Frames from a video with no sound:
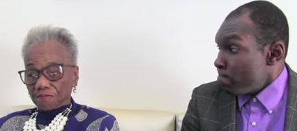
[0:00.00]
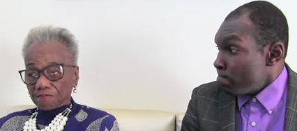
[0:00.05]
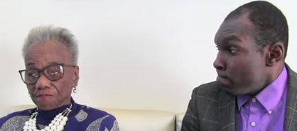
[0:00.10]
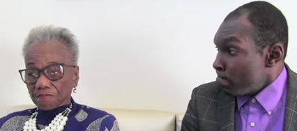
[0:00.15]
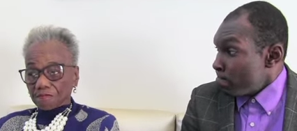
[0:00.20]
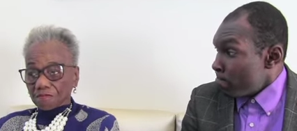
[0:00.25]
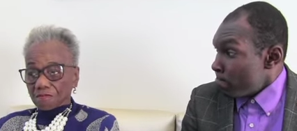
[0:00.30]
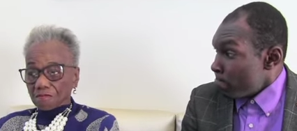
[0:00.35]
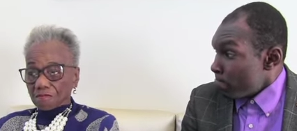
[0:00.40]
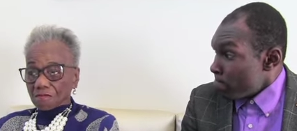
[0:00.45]

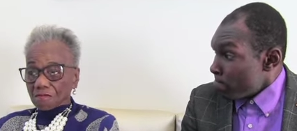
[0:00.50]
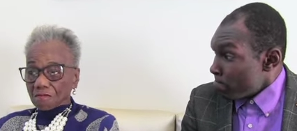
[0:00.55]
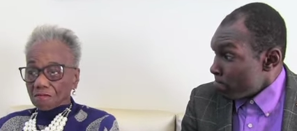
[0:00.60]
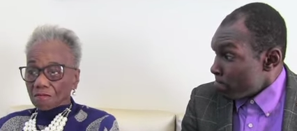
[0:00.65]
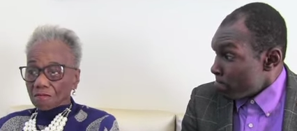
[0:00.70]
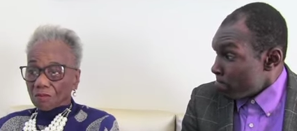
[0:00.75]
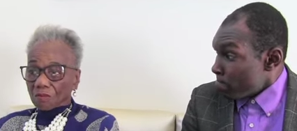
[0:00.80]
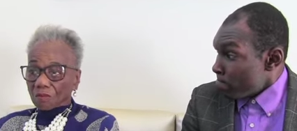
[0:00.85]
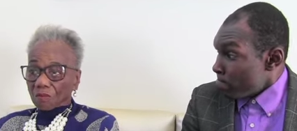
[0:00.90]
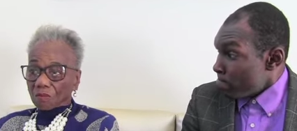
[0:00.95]

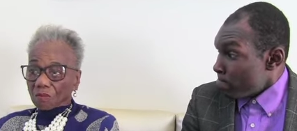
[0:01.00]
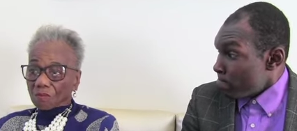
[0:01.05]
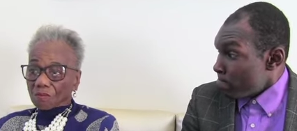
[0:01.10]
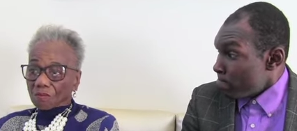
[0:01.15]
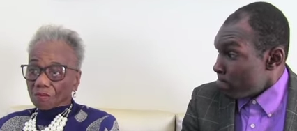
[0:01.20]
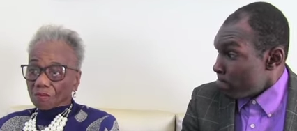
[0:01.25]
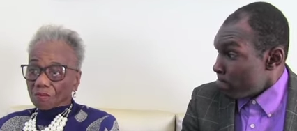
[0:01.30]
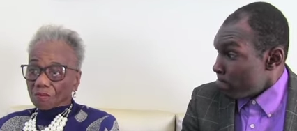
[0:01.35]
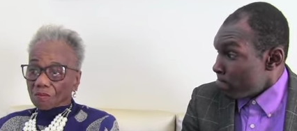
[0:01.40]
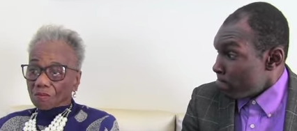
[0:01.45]

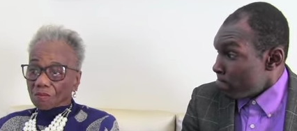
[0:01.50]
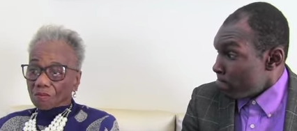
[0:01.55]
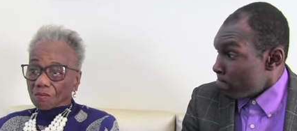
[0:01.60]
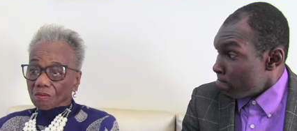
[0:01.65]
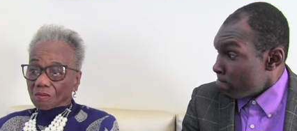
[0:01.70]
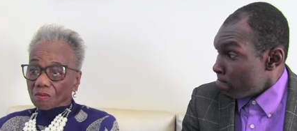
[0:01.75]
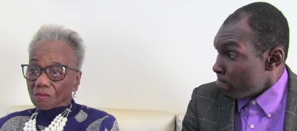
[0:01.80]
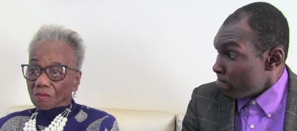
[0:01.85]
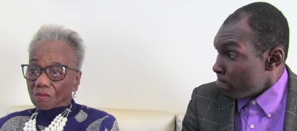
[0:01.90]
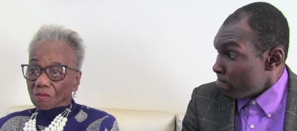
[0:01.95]

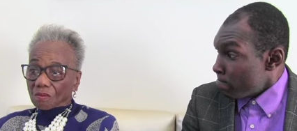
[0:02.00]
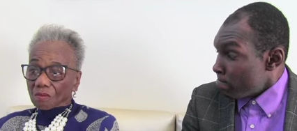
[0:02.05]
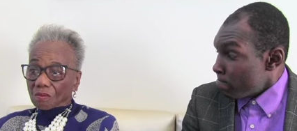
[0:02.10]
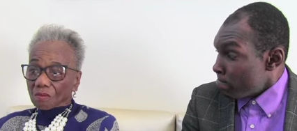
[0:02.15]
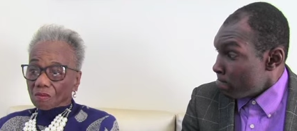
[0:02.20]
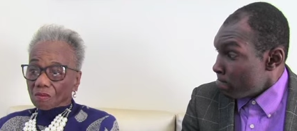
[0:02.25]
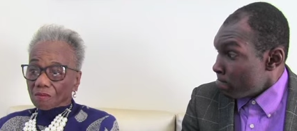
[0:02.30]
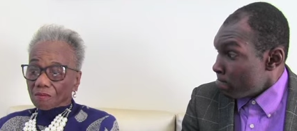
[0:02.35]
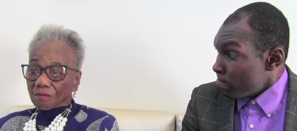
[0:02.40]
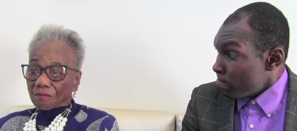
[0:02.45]

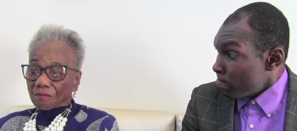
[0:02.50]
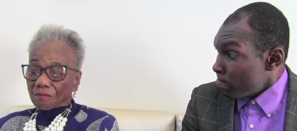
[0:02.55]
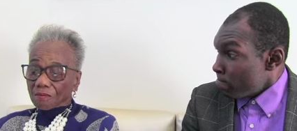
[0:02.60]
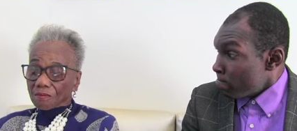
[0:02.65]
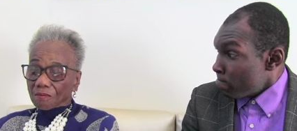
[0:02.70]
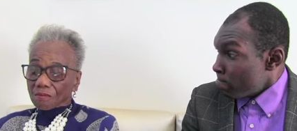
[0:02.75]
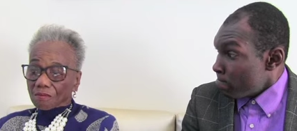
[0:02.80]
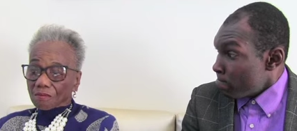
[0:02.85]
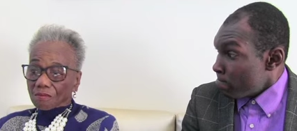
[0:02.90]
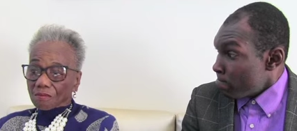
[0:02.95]

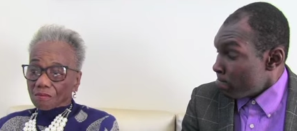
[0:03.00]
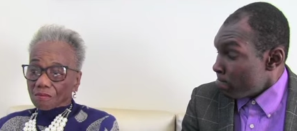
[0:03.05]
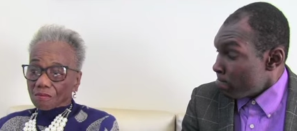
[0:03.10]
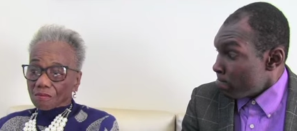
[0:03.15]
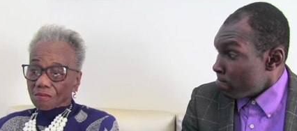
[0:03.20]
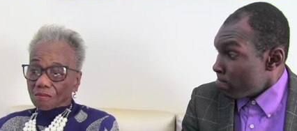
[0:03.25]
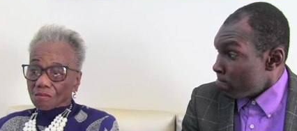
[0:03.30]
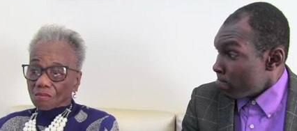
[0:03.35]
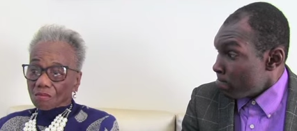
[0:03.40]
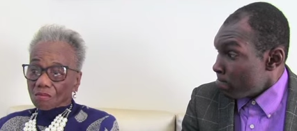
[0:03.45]

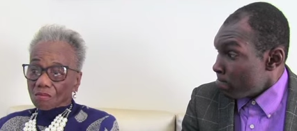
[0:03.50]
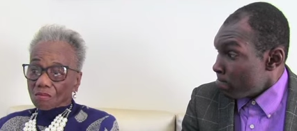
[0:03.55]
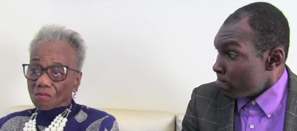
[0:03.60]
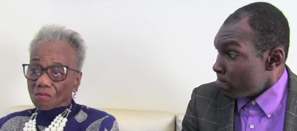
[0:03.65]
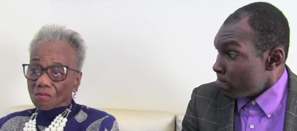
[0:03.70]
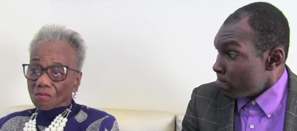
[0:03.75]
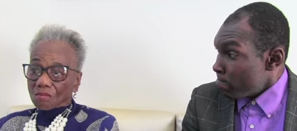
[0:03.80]
Nothing is said.